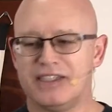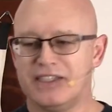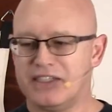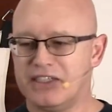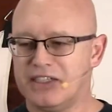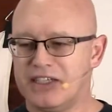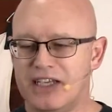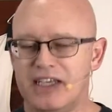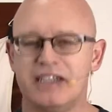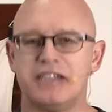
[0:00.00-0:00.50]

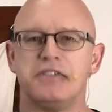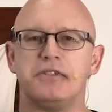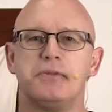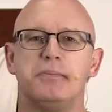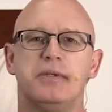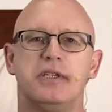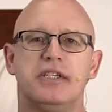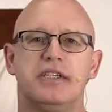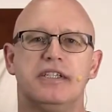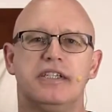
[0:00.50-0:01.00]
Had a little
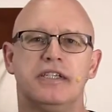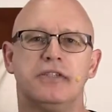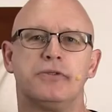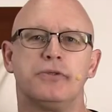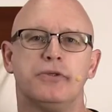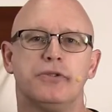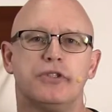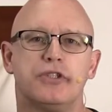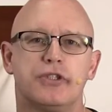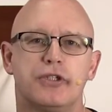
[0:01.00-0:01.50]
bit of
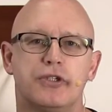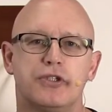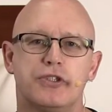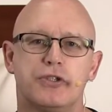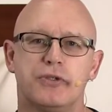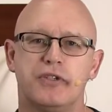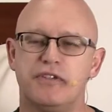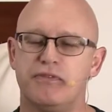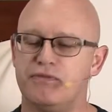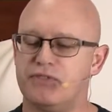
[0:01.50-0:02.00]
dental
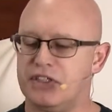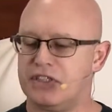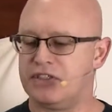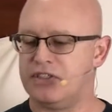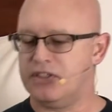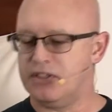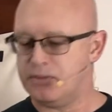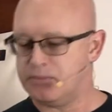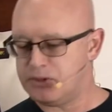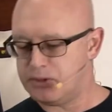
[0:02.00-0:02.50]
surgery,
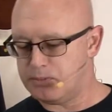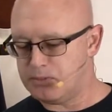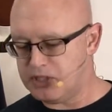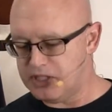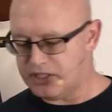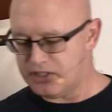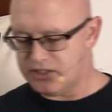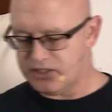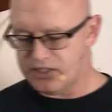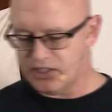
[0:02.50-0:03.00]
fixing up some
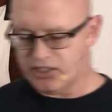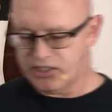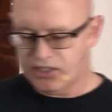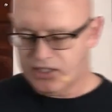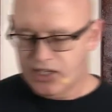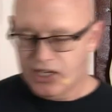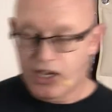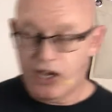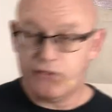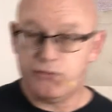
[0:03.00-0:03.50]
things that
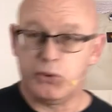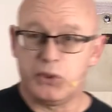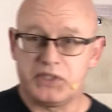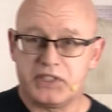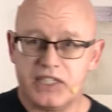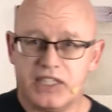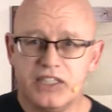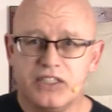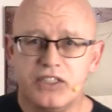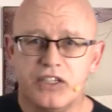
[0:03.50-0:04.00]
I've wanted
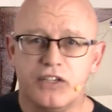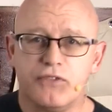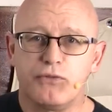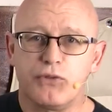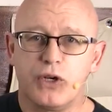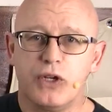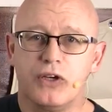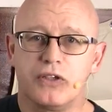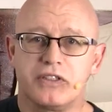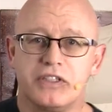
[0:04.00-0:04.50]
to get done
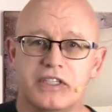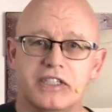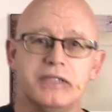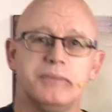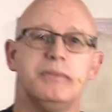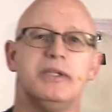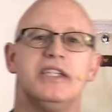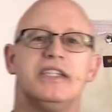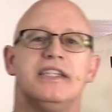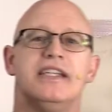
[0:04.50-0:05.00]
for a long
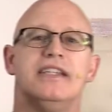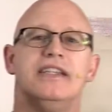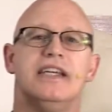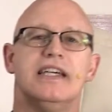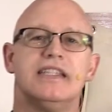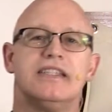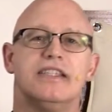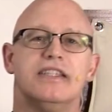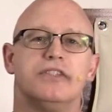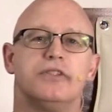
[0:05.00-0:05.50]
time. Did
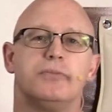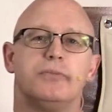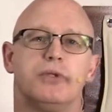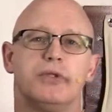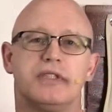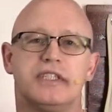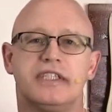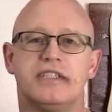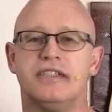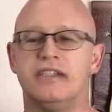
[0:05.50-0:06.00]
that this
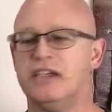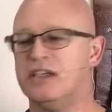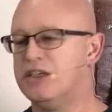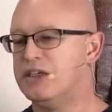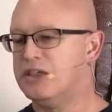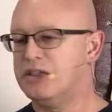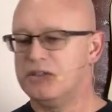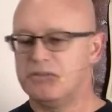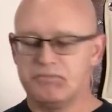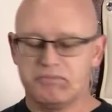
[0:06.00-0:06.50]
morning.
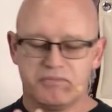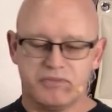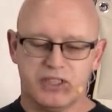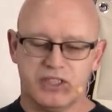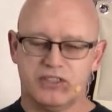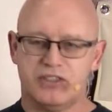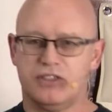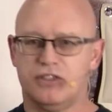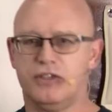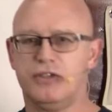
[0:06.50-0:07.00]

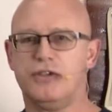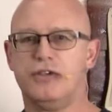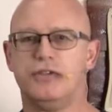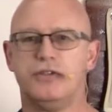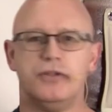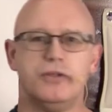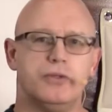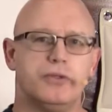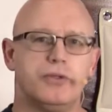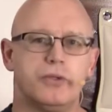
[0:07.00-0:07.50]
They said, "Oh,
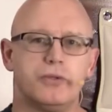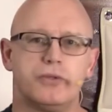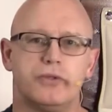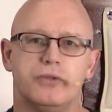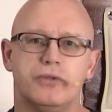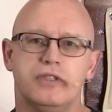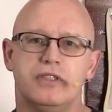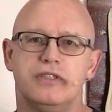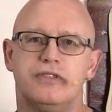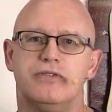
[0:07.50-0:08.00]
no, don't
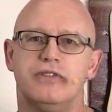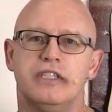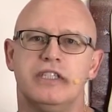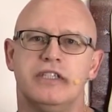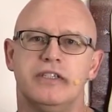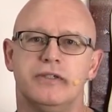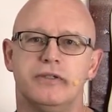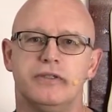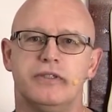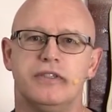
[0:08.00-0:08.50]
do these
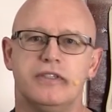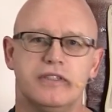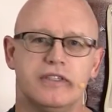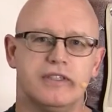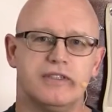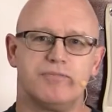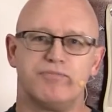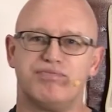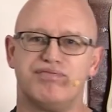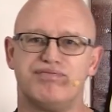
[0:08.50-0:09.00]
videos." It's
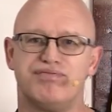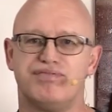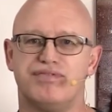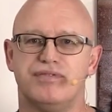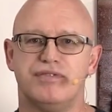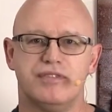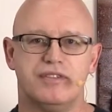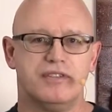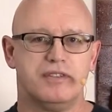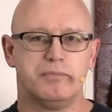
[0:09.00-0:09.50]
like,
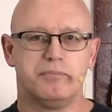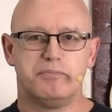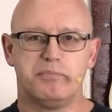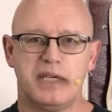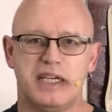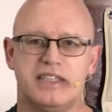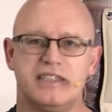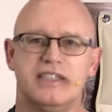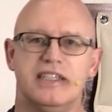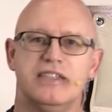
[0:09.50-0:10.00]

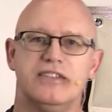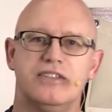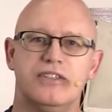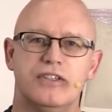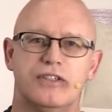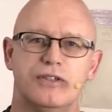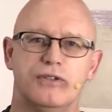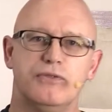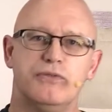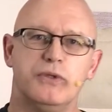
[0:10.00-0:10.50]
pack that
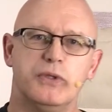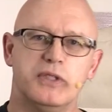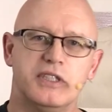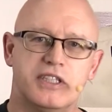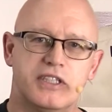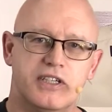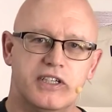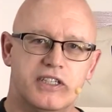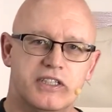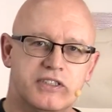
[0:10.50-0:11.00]
sucker full of
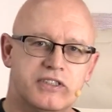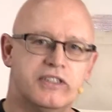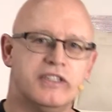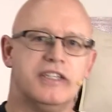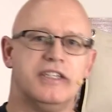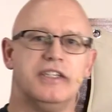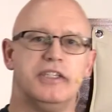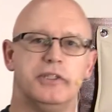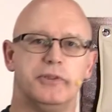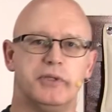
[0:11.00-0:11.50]
gauze,
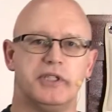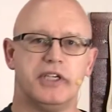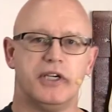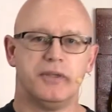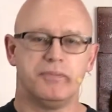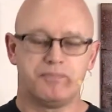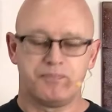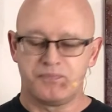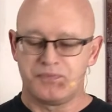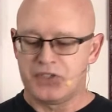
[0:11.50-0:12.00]
and here we are.